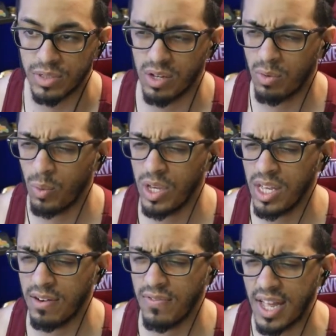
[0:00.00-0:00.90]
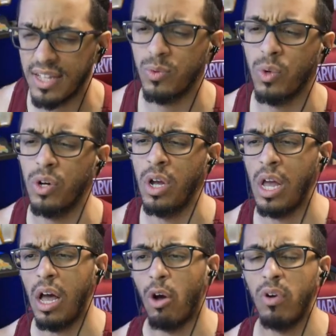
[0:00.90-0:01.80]
And we and fans were
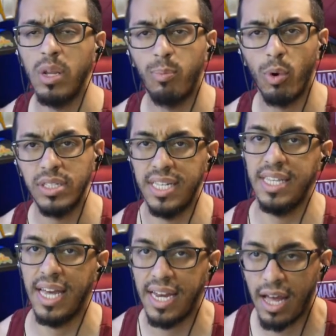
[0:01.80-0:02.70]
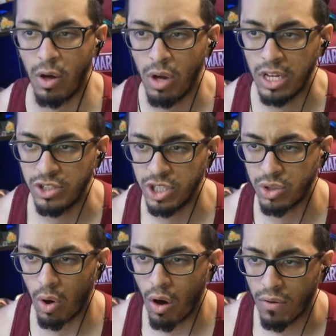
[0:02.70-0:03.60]
already pointing that out just
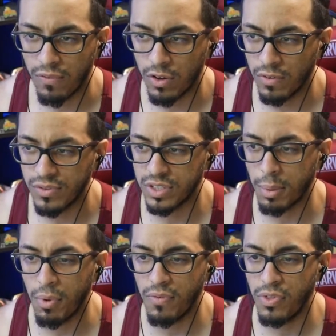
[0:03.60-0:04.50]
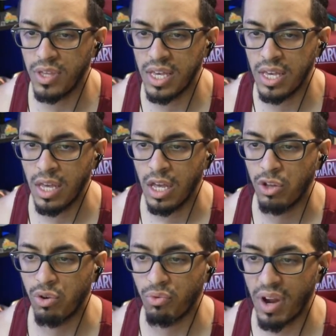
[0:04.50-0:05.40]
off of some of the
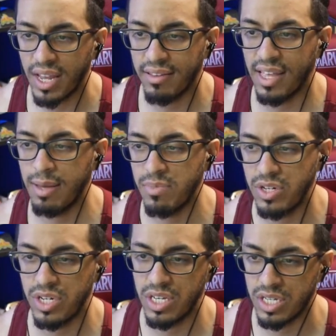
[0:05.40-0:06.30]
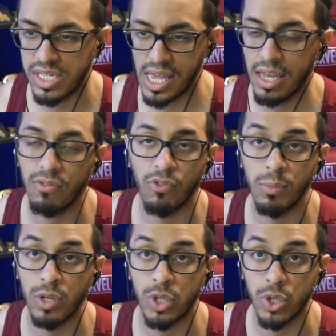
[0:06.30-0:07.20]
direct images taken
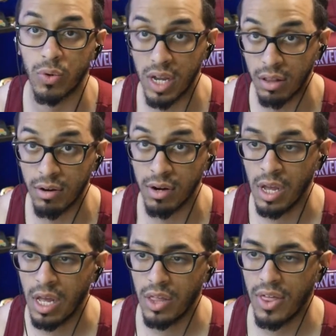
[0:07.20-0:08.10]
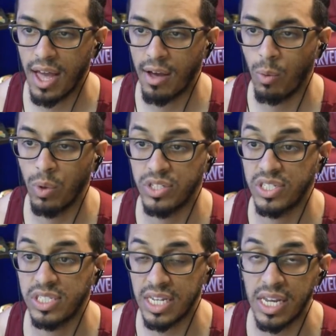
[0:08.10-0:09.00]
from the trailer that was
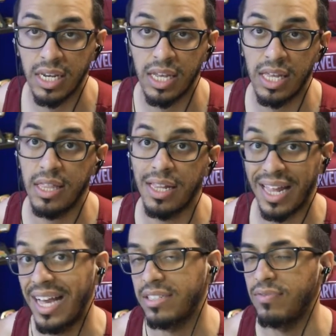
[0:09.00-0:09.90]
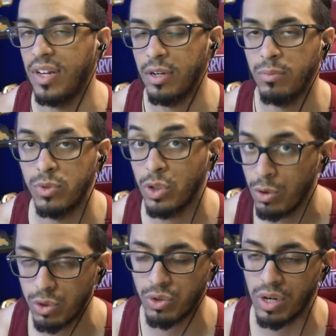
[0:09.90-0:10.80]
seen in the last Venom
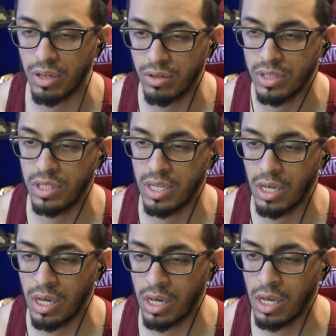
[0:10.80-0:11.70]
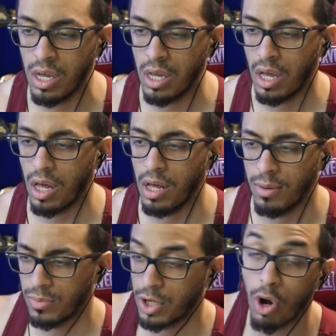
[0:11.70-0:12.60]
2 trailers, the uh,
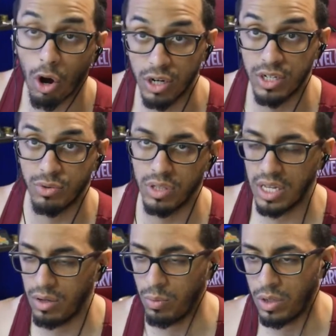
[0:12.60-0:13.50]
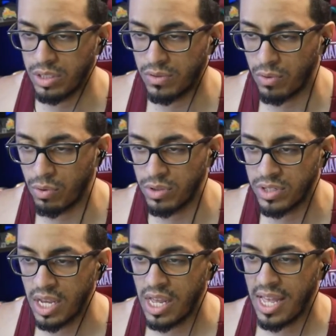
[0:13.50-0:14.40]
um, the Carnage related ones, of
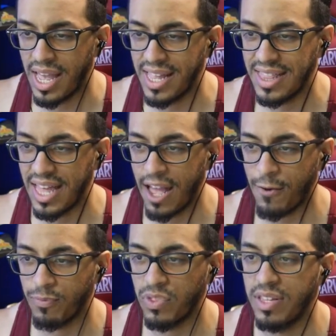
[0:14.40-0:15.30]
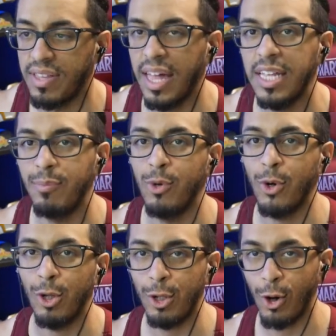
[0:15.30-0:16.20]
course, and that the Daily
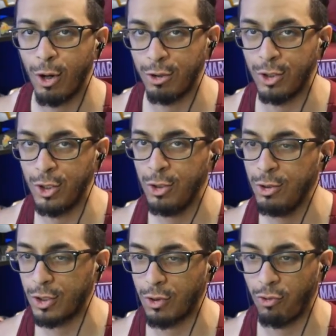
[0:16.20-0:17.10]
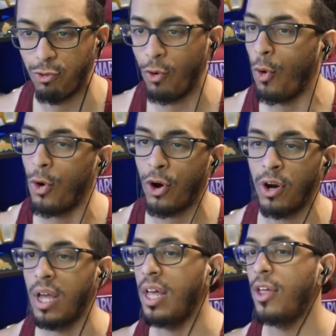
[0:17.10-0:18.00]
Bugle logos used
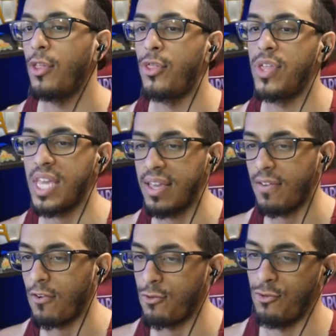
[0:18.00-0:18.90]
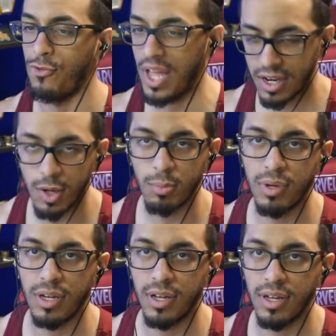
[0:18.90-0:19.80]
for the Venom,
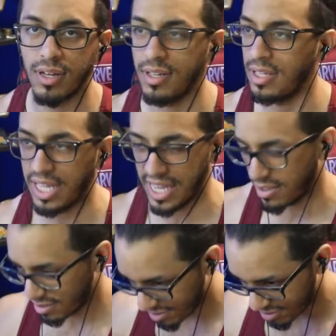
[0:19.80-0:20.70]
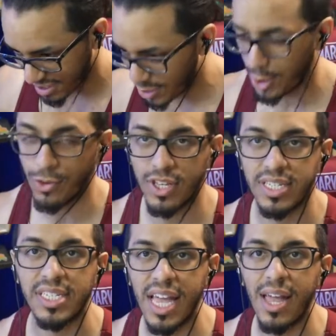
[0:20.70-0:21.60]
like you know, the
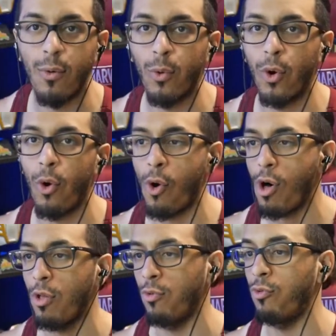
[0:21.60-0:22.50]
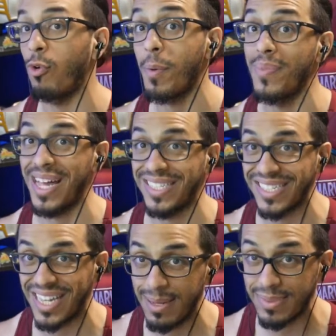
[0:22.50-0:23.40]
set were all from that
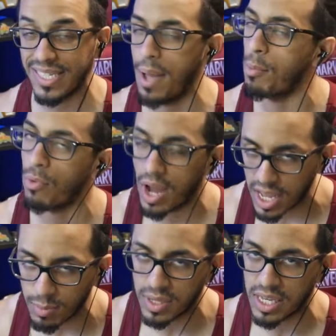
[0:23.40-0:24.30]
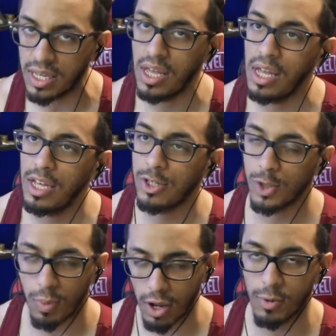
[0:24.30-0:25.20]
same Sam Raimi
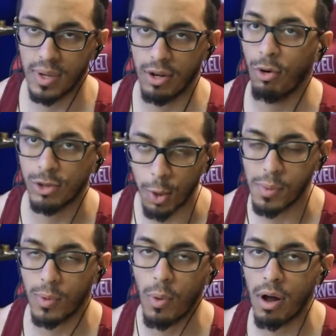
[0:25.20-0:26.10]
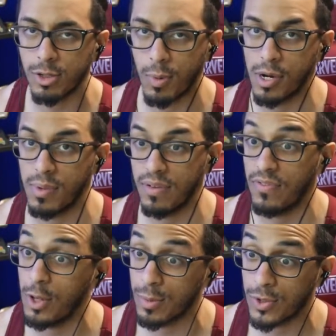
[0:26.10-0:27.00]
Spider-Man or Tobey Maguire Spider-Man
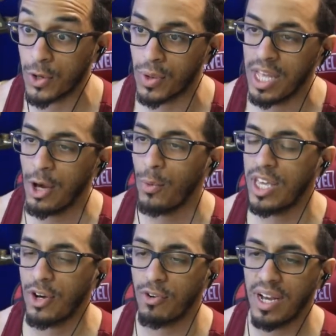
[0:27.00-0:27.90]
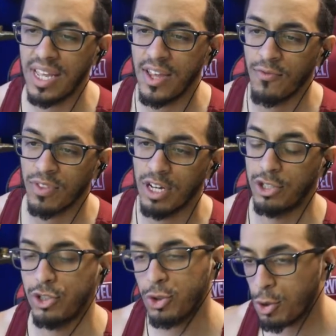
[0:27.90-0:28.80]
film. So we can already
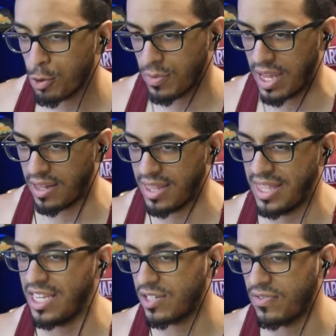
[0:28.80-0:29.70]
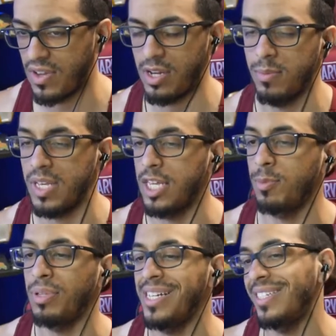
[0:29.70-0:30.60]
assume that this Venom takes
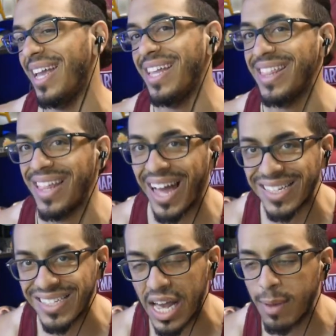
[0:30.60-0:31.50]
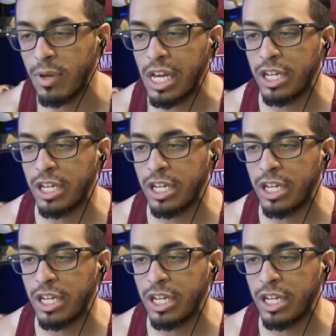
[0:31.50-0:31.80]
place in that time.